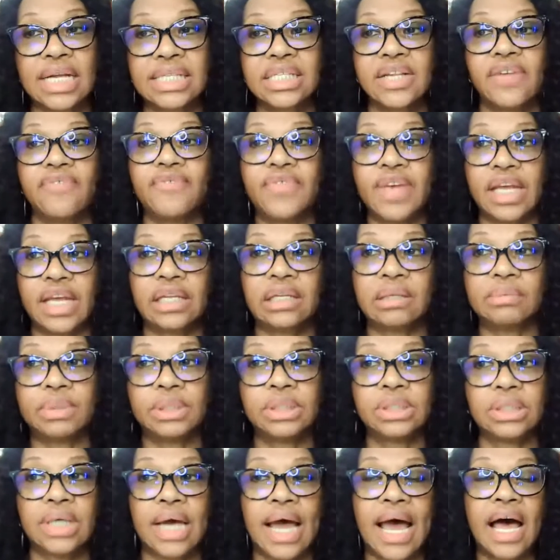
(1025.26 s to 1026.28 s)
that's
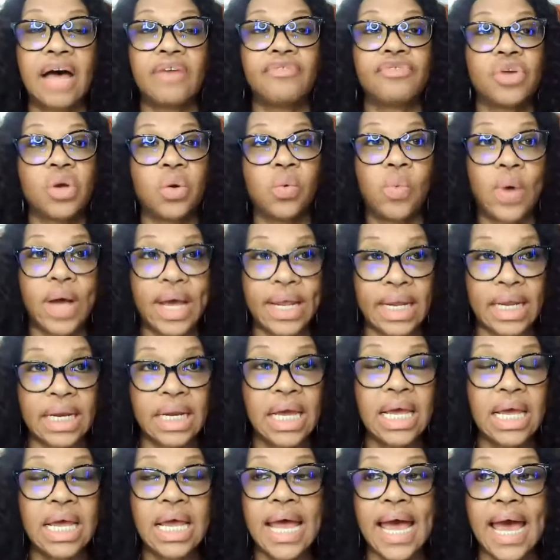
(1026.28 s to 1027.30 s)
available to have your
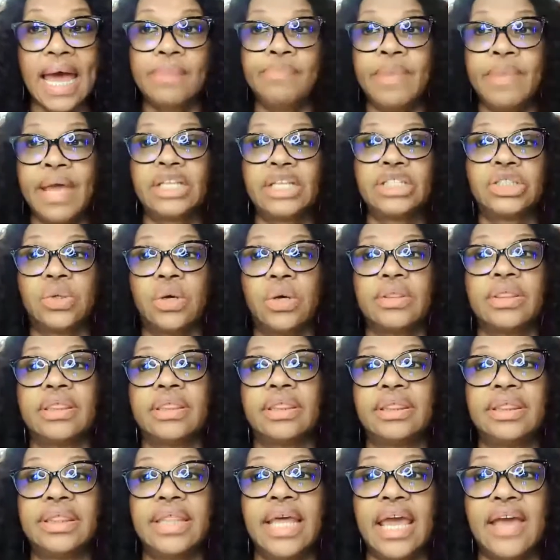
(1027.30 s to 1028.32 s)
wedding, and make
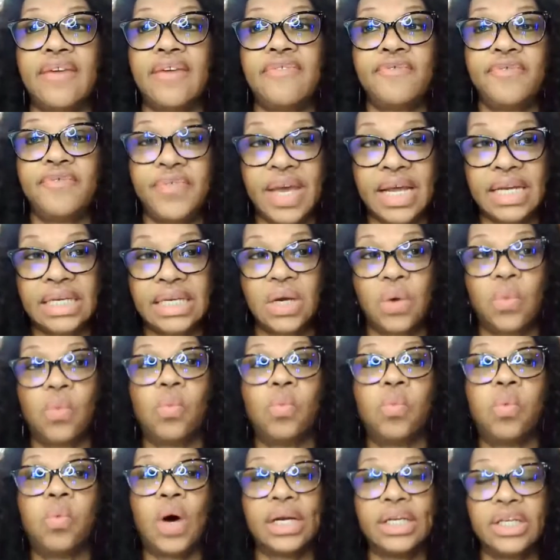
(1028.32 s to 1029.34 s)
sure they fit
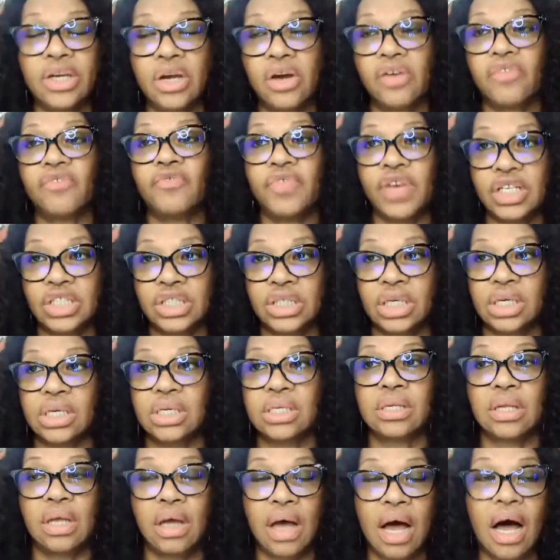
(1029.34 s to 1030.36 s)
what your
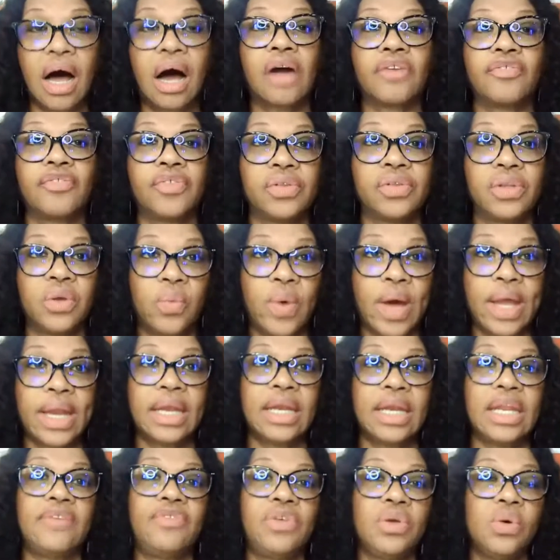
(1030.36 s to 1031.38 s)
visions are for the
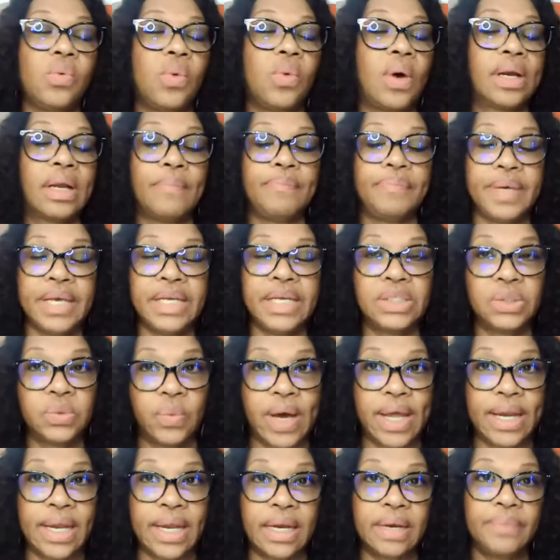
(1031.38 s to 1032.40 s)
wedding. If you want a
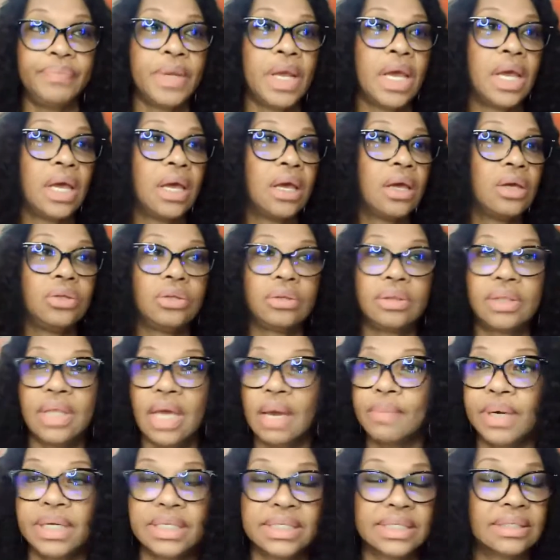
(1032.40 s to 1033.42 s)
beach wedding,
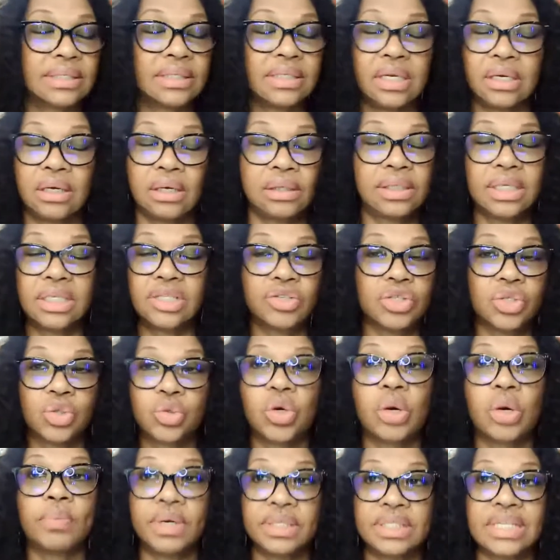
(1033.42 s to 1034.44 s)
they must, this
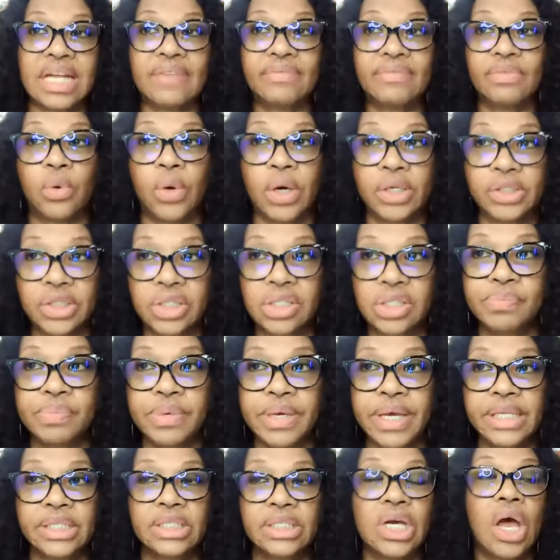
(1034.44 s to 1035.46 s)
resort must have gorgeous
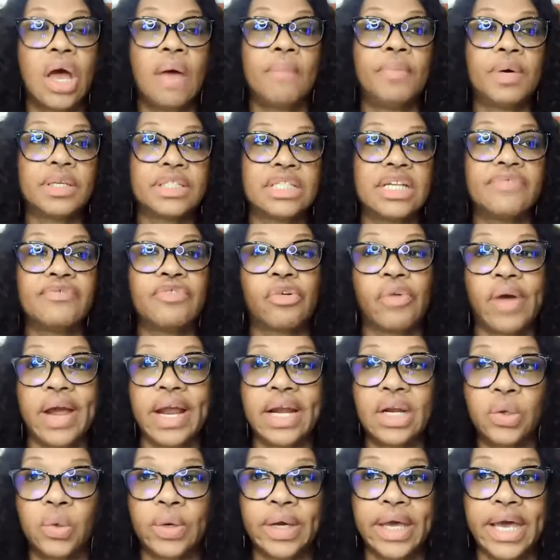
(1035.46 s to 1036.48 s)
beach, must have
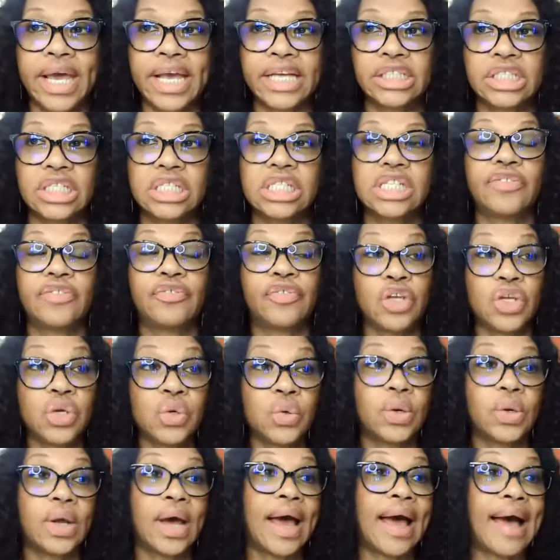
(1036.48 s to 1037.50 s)
great locations for
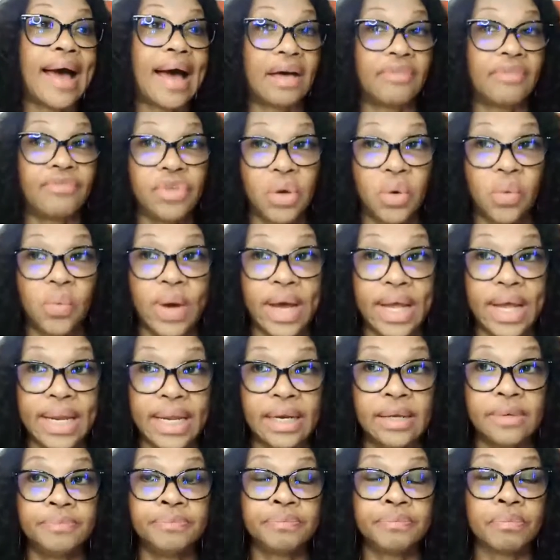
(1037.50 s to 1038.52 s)
you to have your
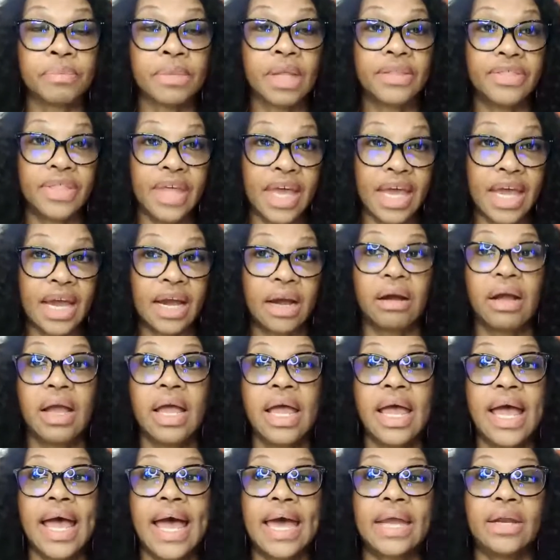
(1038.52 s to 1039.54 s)
wedding
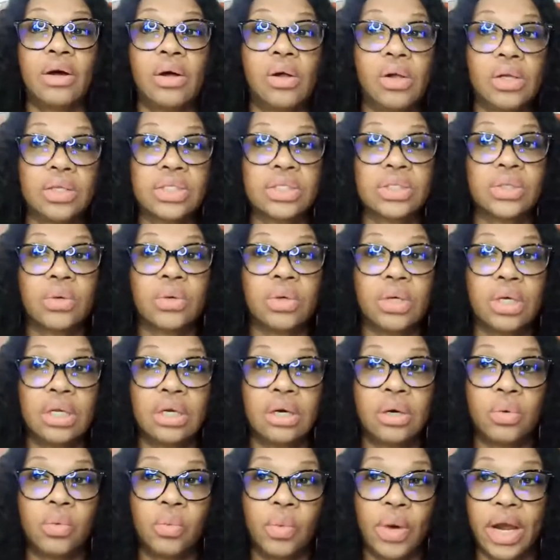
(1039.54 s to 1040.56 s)
there. And also,
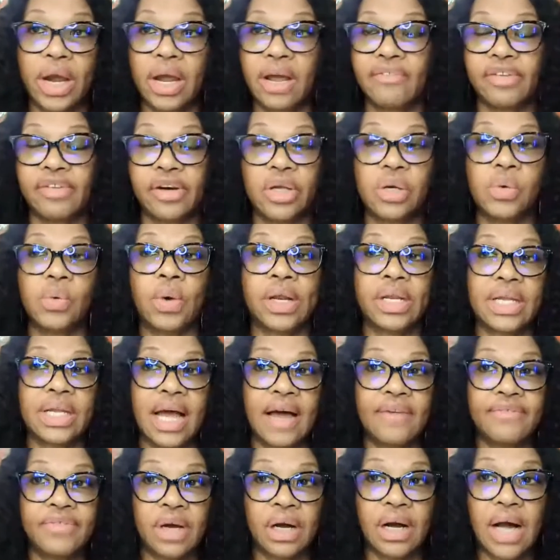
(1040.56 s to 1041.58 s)
wherever you want
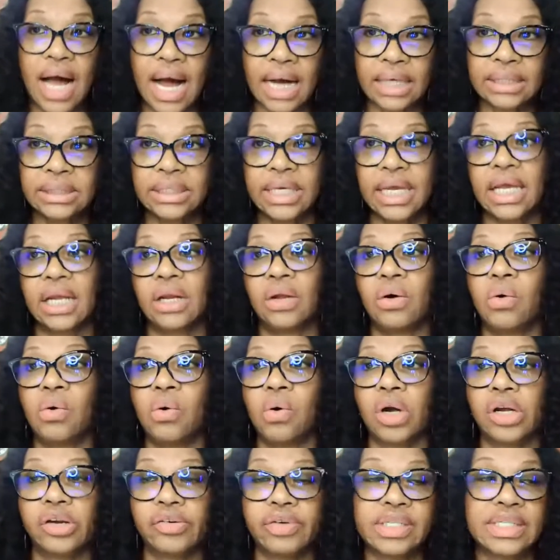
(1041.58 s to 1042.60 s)
to have your cocktail
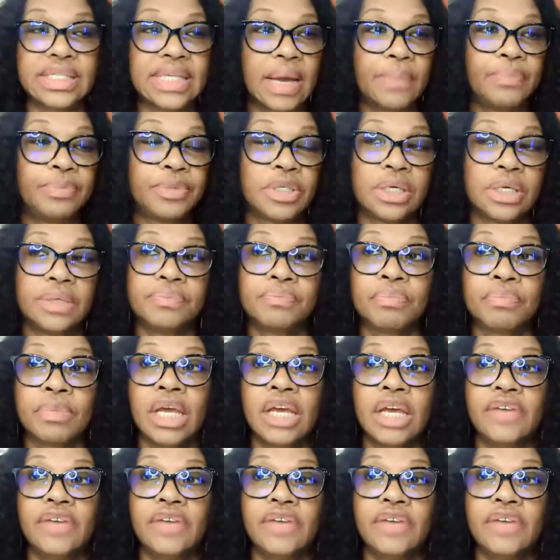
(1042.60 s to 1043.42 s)
or your reception.